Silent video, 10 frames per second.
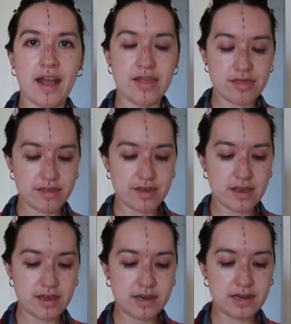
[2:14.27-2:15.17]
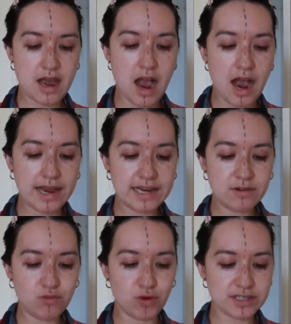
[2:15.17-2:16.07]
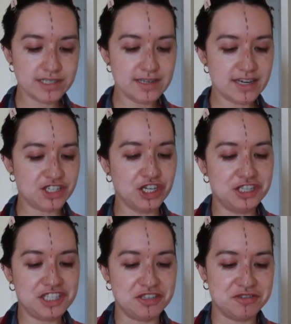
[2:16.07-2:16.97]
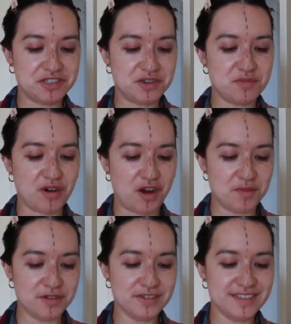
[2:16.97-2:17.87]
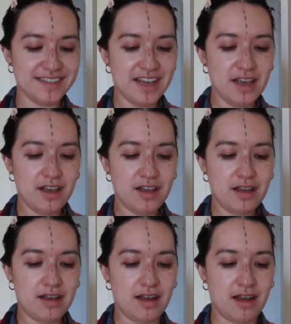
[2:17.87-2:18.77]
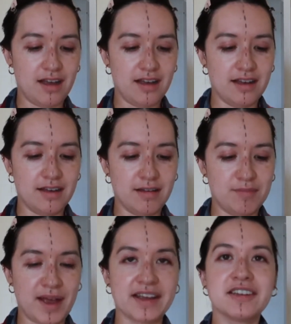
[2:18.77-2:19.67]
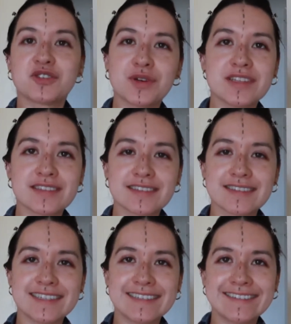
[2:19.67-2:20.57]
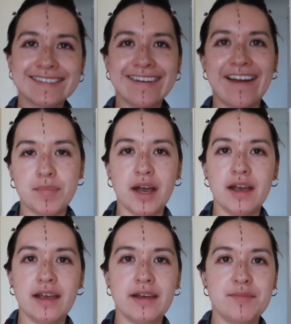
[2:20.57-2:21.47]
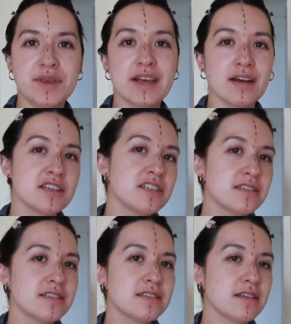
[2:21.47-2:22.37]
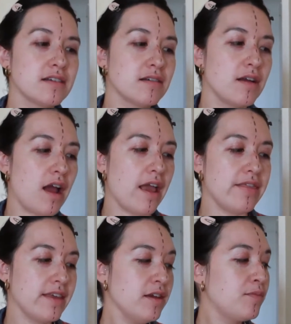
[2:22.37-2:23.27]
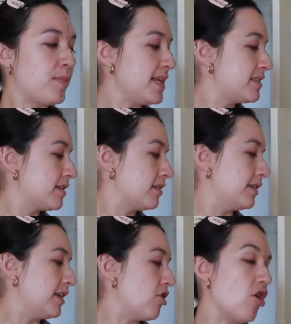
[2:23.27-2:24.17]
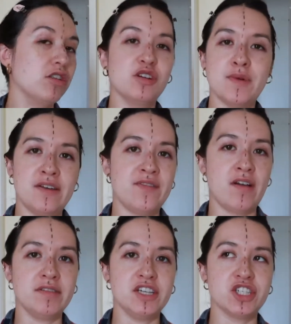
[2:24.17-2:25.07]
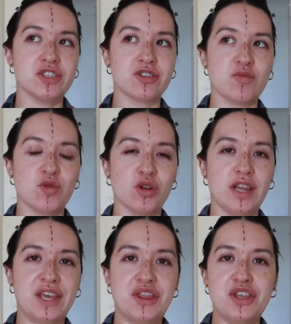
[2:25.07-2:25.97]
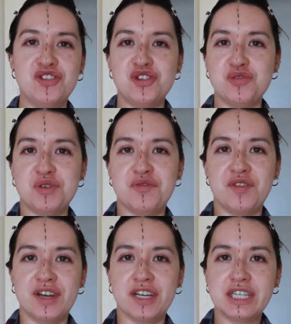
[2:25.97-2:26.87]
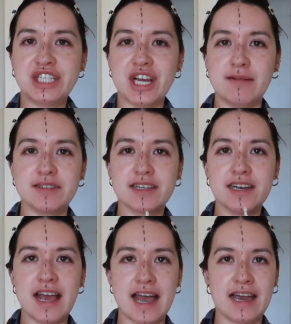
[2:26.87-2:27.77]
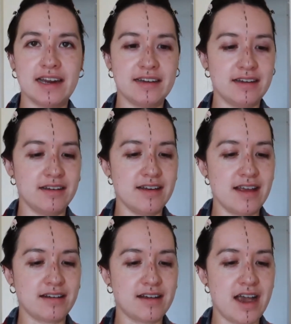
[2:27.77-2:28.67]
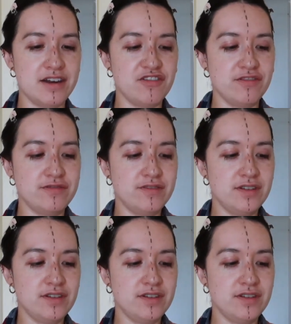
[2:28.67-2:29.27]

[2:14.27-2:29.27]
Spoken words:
and then I wasn't actually using primers back in 2016, but because I think basically all of my foundations are more like the dewy finish, I'm just gonna add a kind of